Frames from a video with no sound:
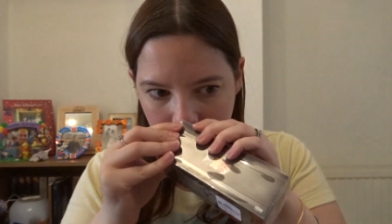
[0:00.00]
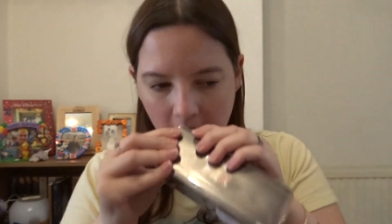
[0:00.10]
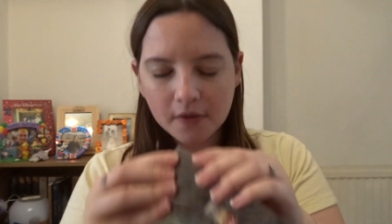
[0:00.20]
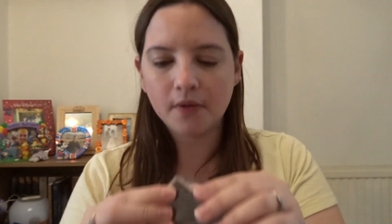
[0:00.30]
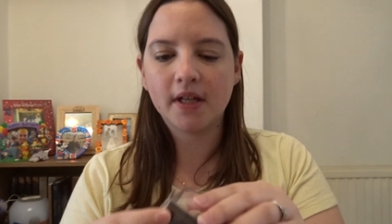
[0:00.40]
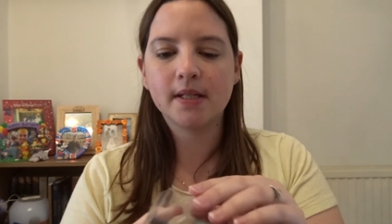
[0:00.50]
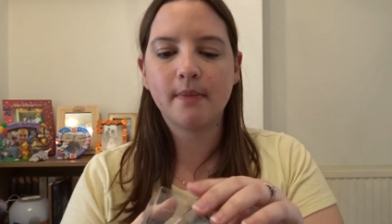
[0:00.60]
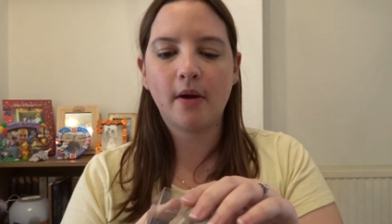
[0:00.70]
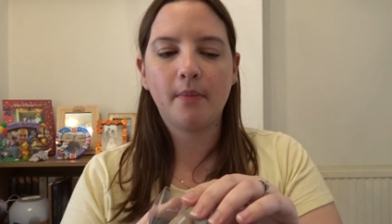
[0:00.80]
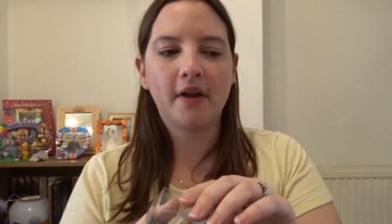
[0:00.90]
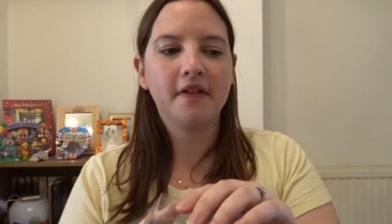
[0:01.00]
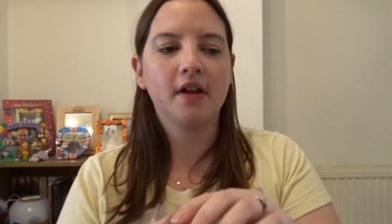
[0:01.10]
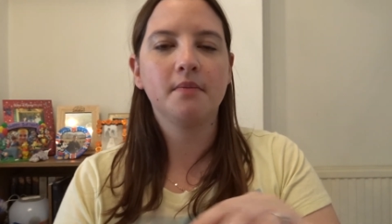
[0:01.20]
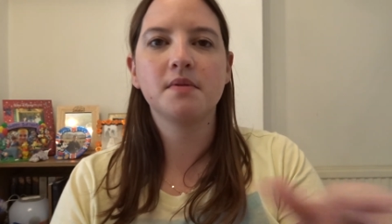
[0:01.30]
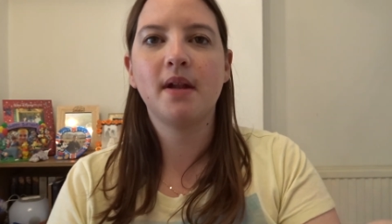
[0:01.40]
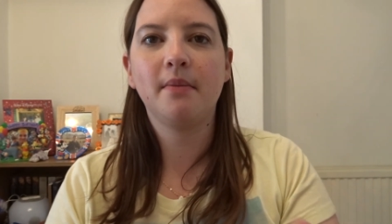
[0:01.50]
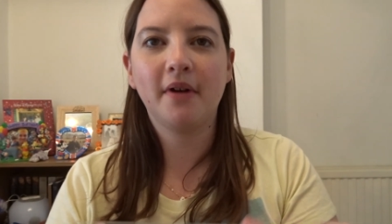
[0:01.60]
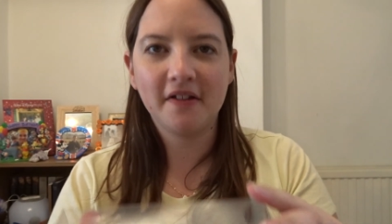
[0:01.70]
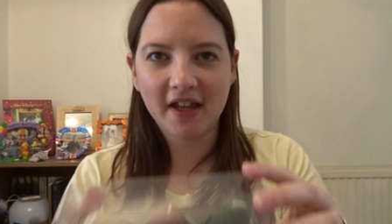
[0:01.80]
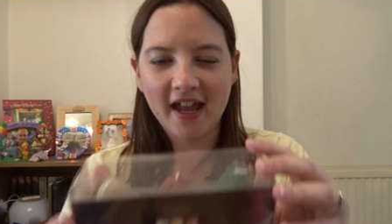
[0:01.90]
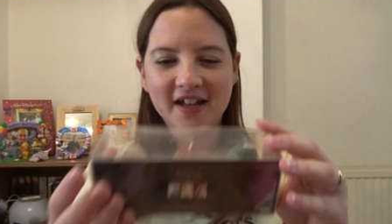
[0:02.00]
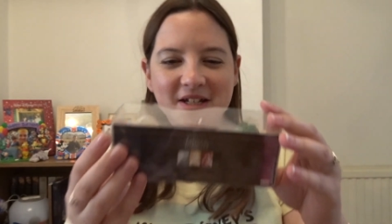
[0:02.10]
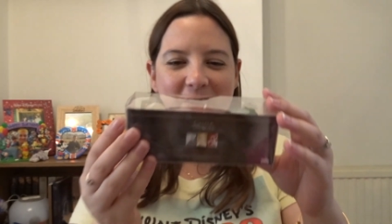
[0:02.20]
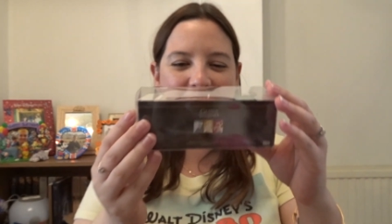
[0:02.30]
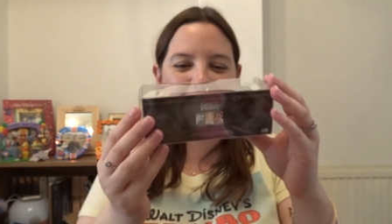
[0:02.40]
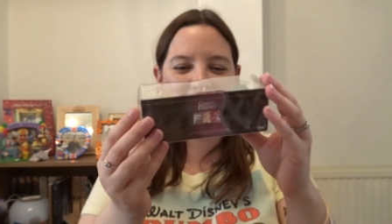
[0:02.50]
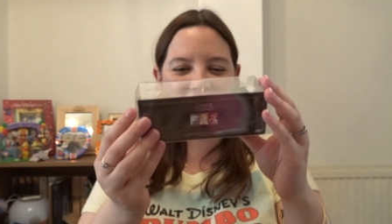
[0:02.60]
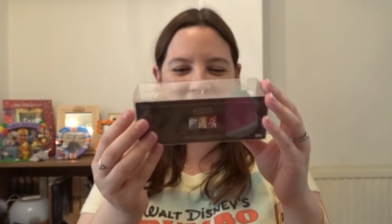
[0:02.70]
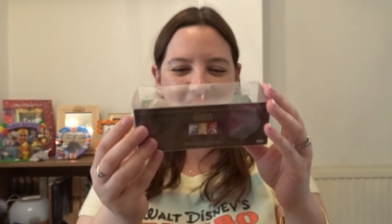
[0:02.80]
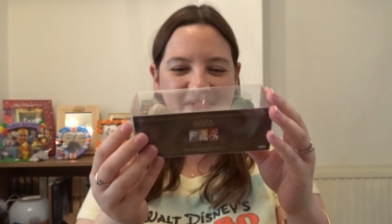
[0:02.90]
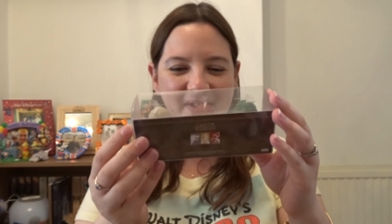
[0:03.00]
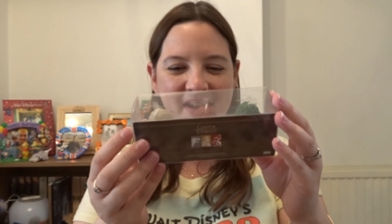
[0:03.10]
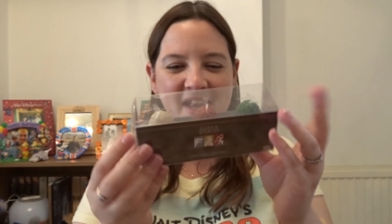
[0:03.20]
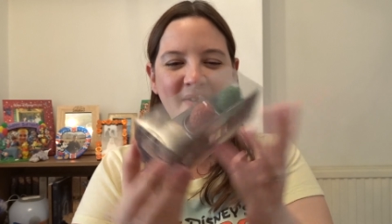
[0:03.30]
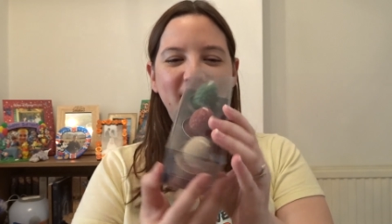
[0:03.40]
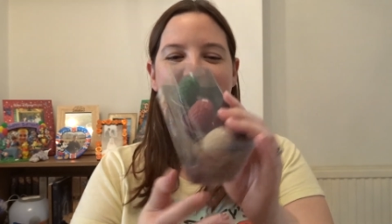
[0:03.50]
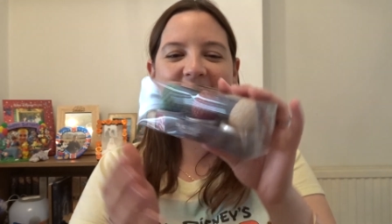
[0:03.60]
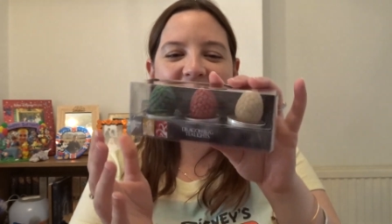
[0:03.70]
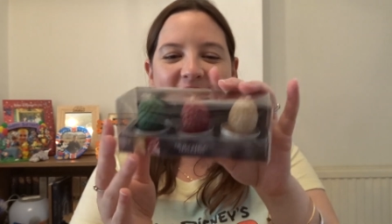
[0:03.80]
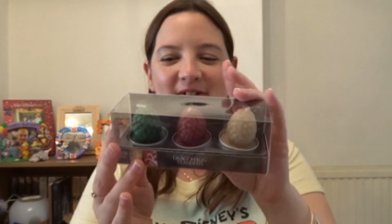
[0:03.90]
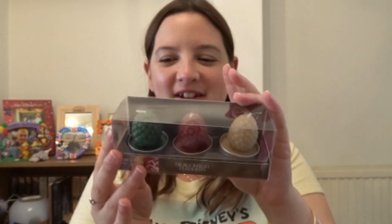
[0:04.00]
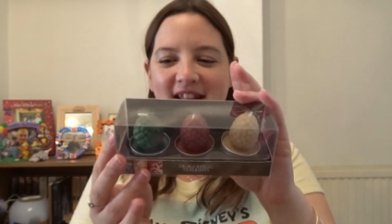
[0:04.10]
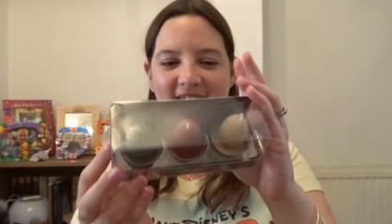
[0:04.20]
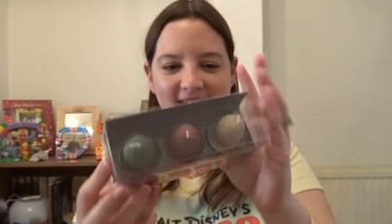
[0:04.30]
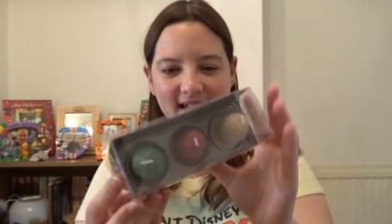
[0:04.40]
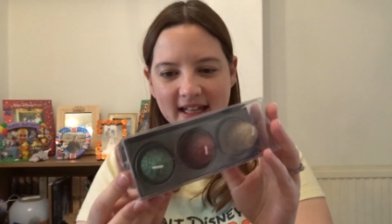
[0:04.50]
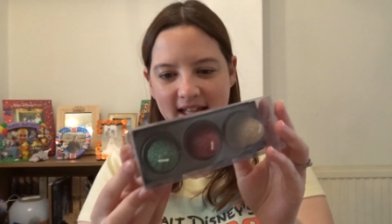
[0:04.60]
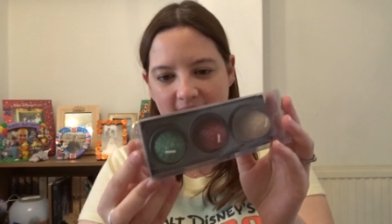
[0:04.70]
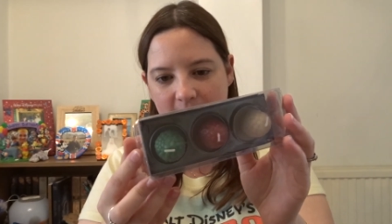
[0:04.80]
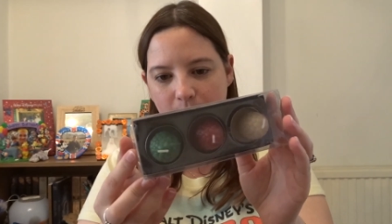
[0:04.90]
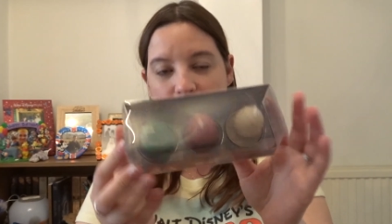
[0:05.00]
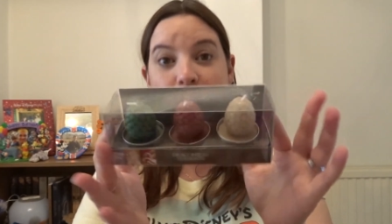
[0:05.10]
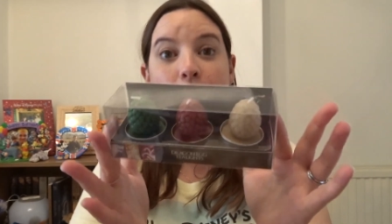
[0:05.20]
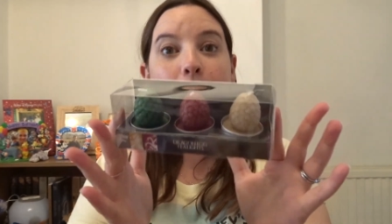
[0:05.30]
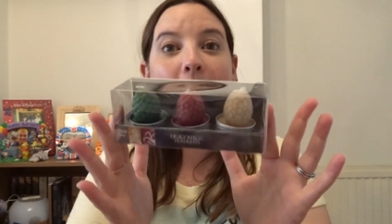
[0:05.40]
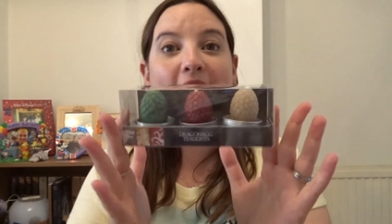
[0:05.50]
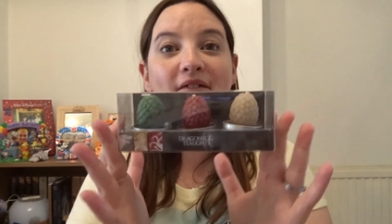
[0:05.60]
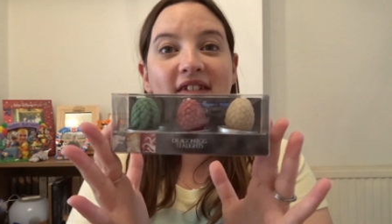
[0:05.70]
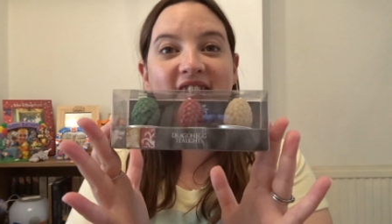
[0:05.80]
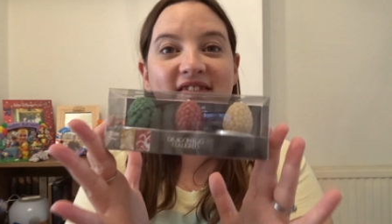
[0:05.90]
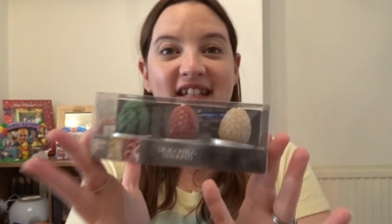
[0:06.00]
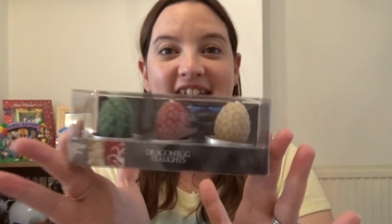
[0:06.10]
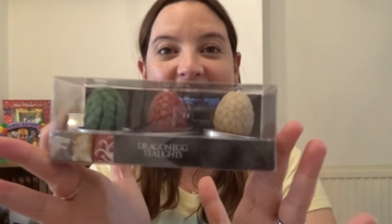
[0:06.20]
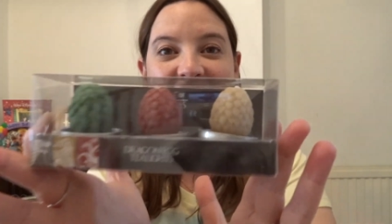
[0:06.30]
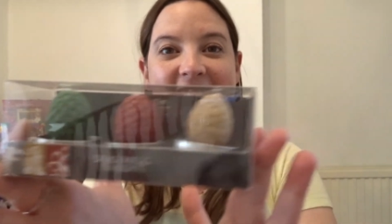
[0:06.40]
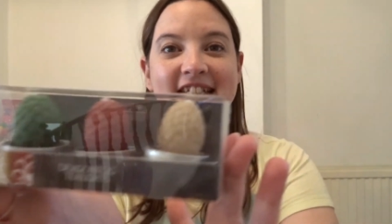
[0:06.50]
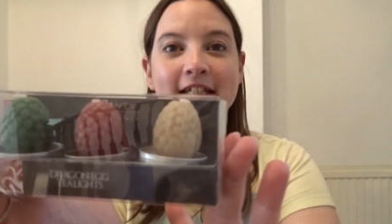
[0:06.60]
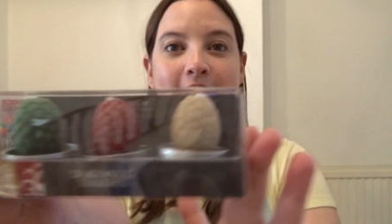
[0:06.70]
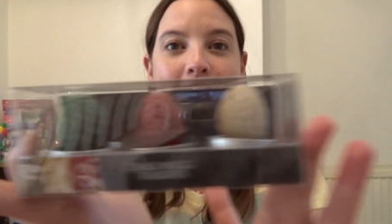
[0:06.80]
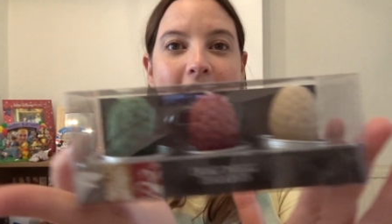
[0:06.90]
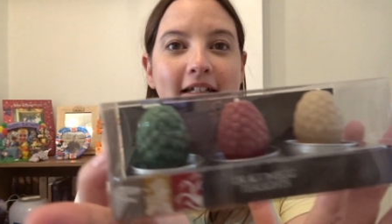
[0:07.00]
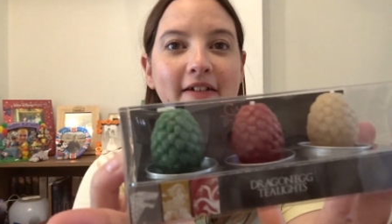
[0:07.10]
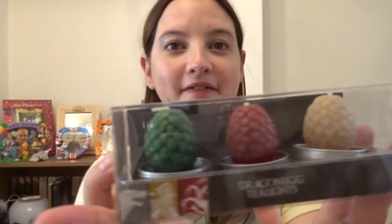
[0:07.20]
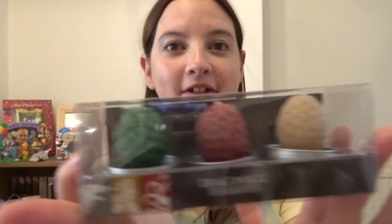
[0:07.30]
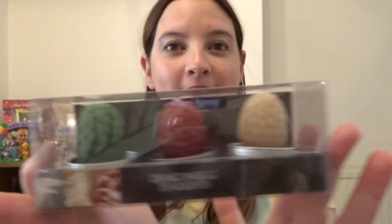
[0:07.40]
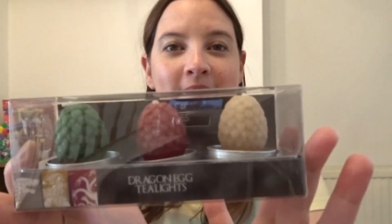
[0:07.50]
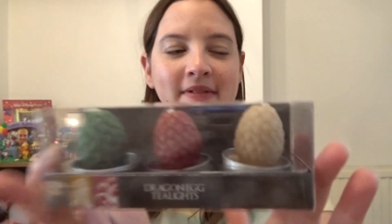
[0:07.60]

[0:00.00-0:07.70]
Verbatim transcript: I thought they smelled, but I think I'm smelling my other candle. But yeah, how cool are these? And these were two pounds fifty. I love them.